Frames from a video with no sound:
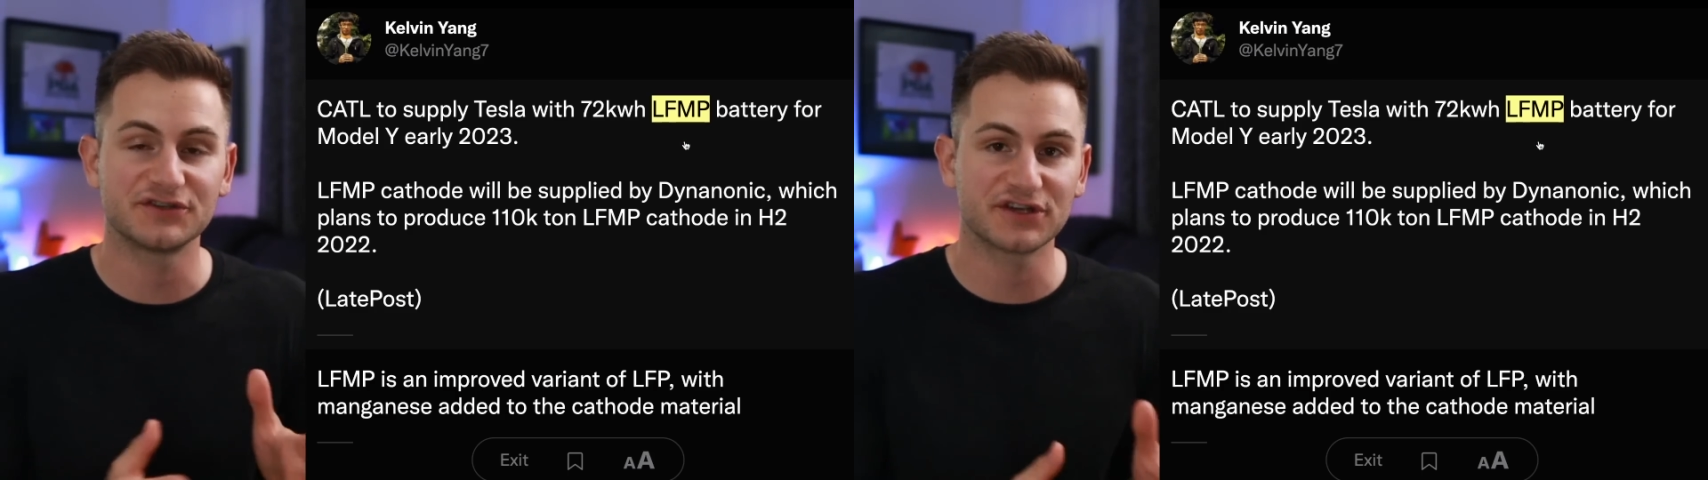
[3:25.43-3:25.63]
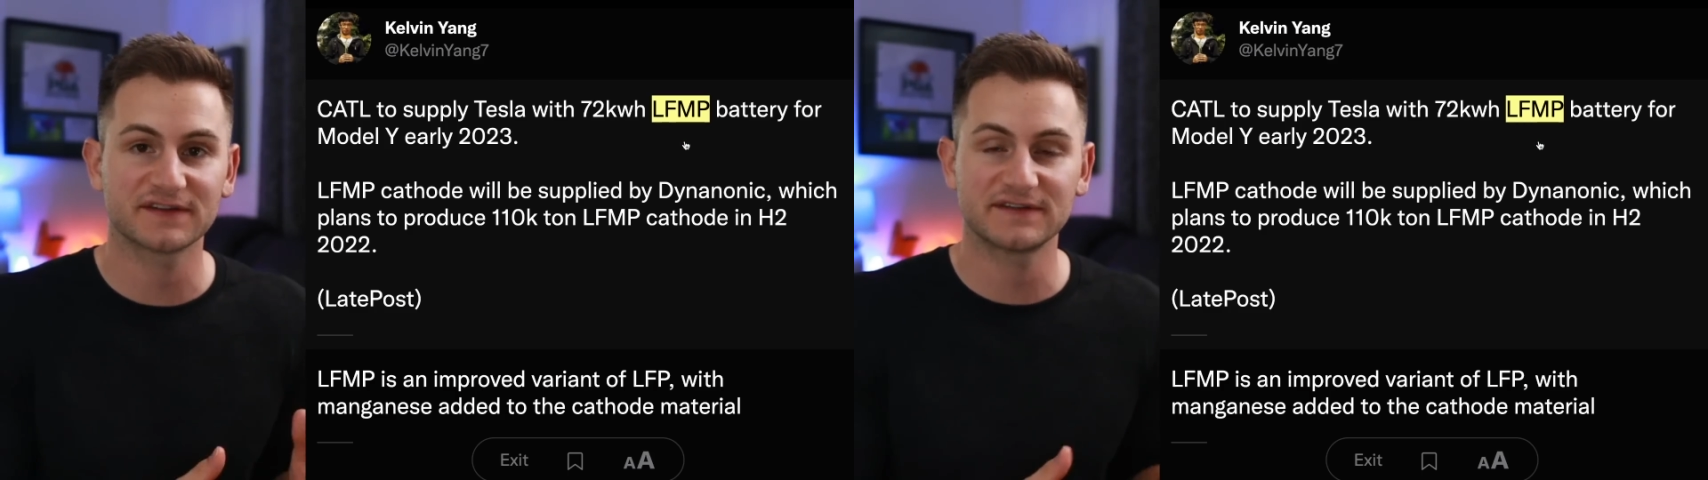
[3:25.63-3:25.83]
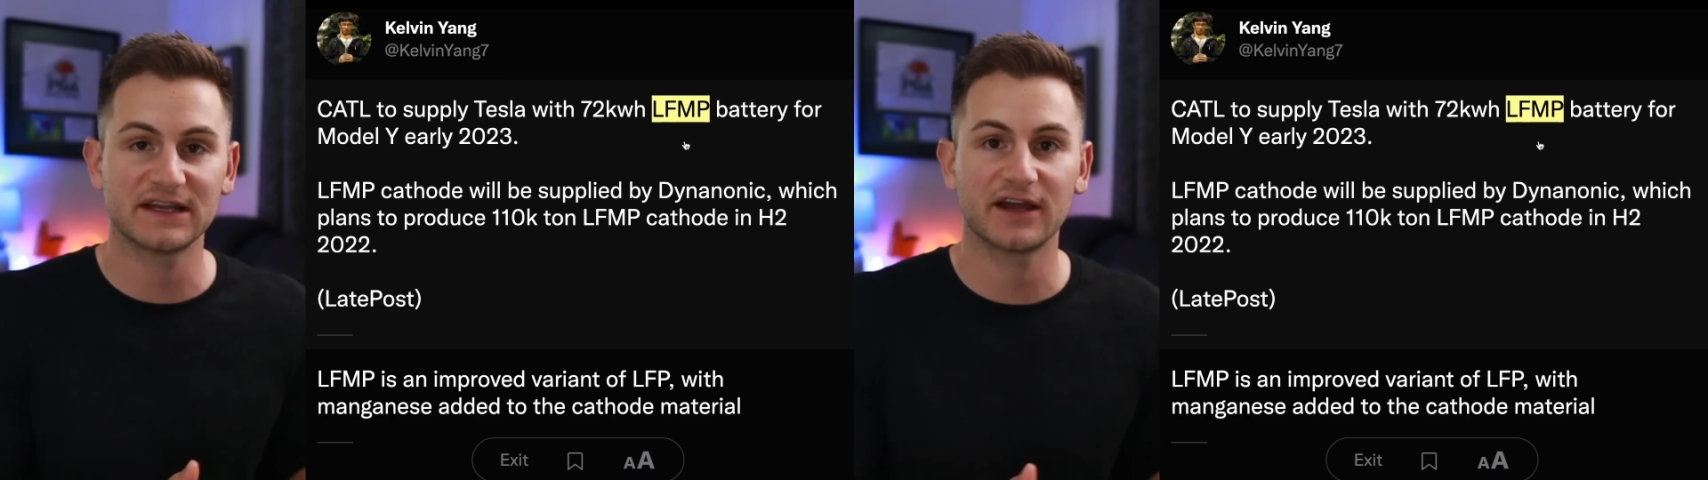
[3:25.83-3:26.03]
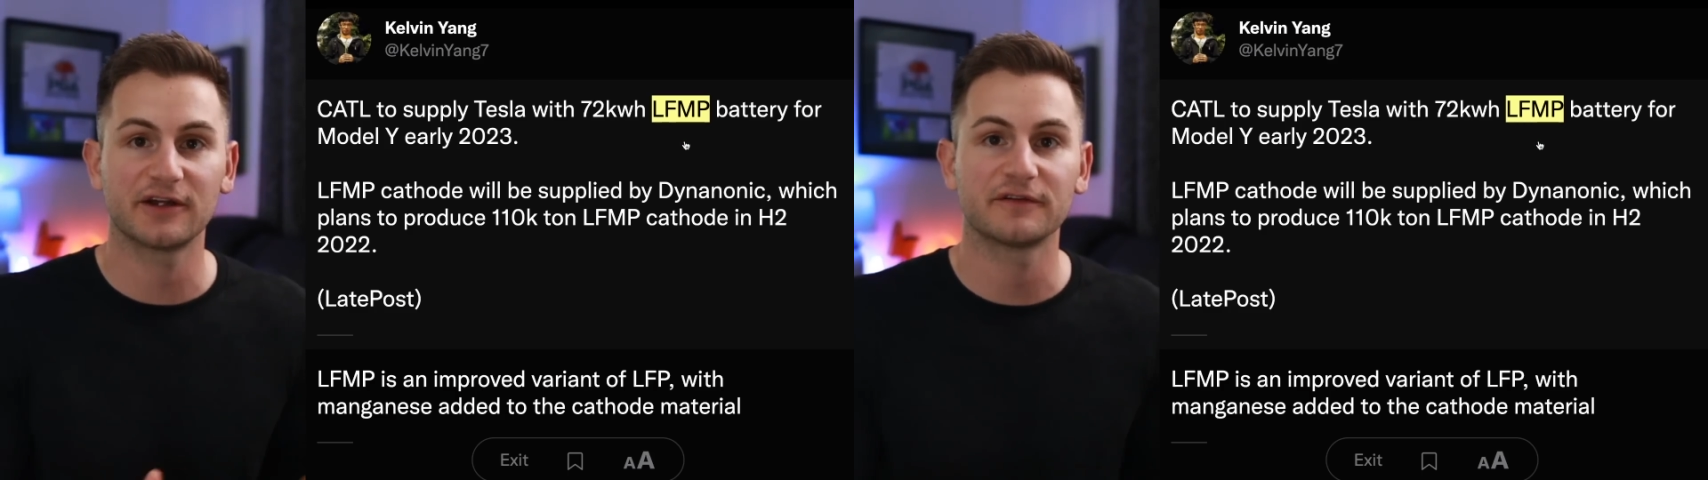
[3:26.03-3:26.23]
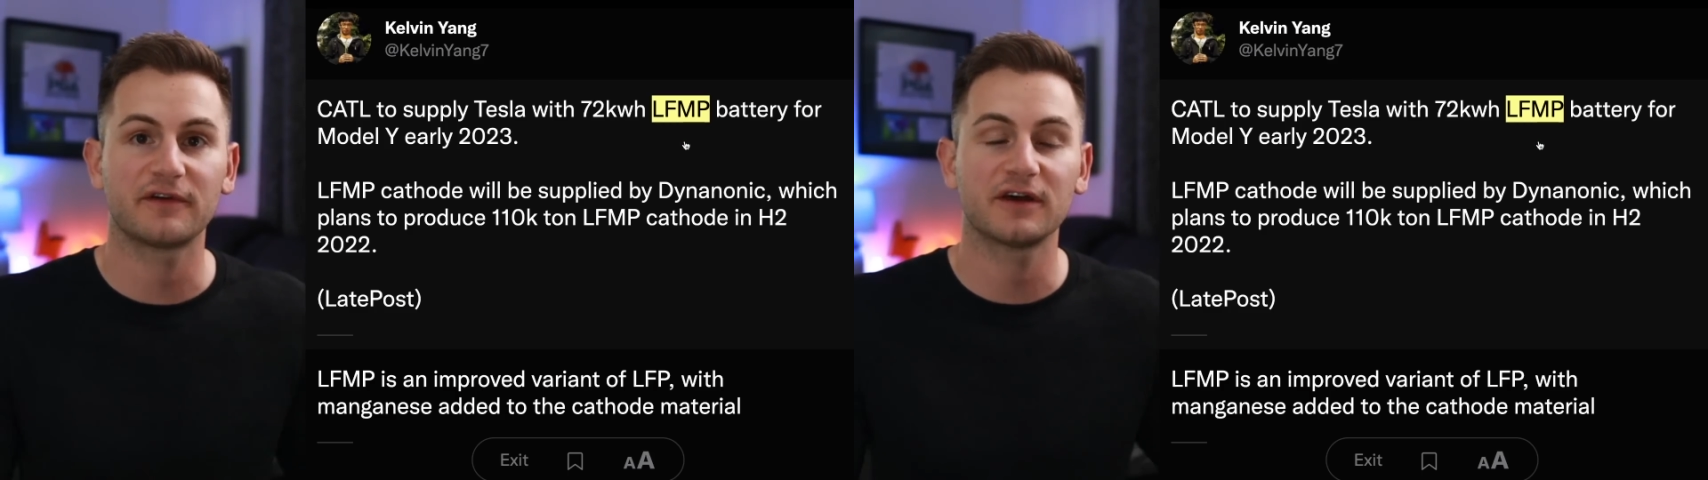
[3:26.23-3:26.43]
just the
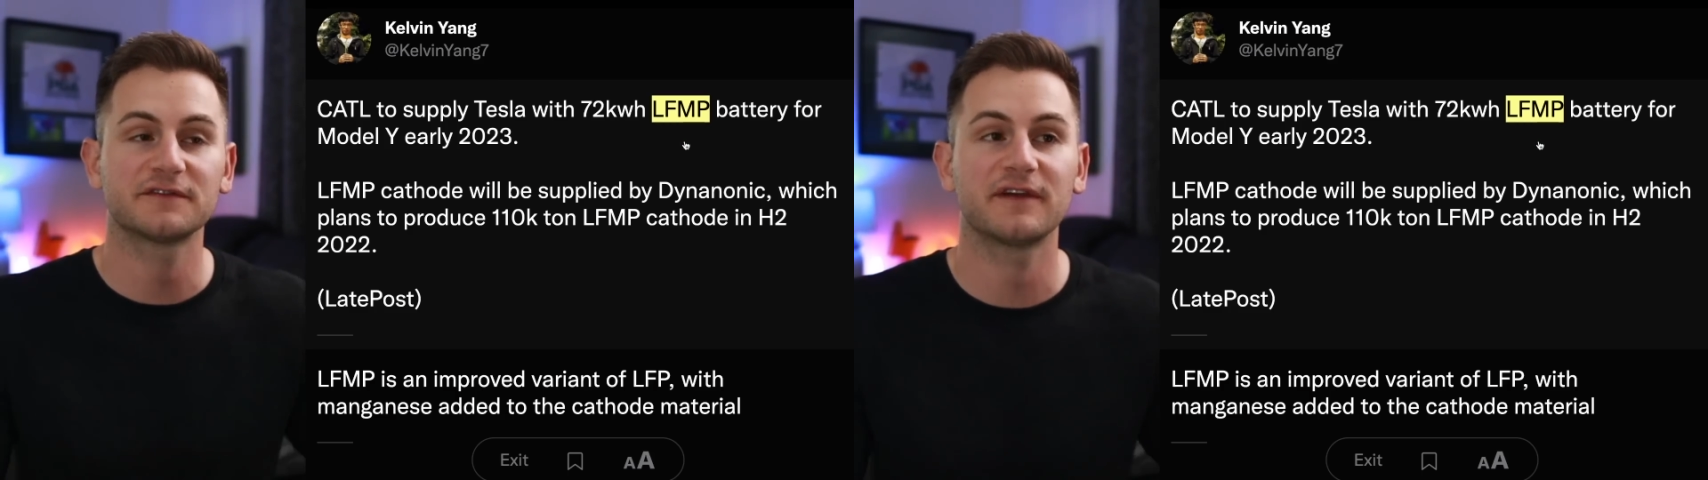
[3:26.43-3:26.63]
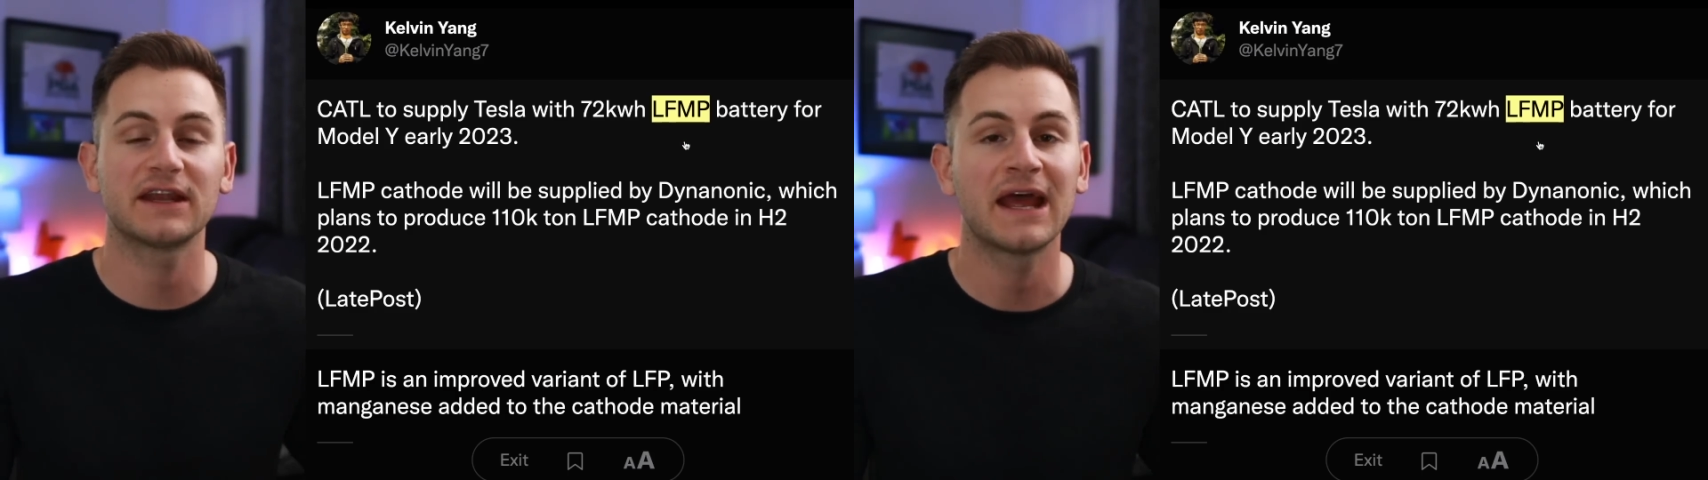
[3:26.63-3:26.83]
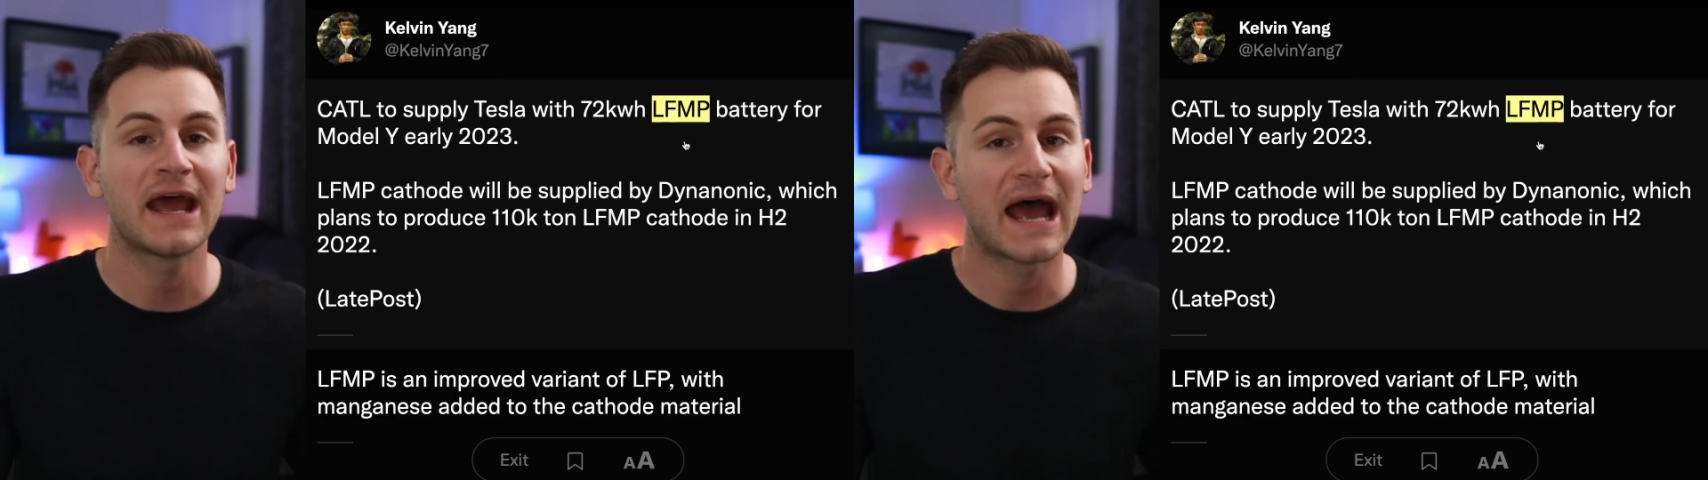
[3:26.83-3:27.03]
iron phosphate.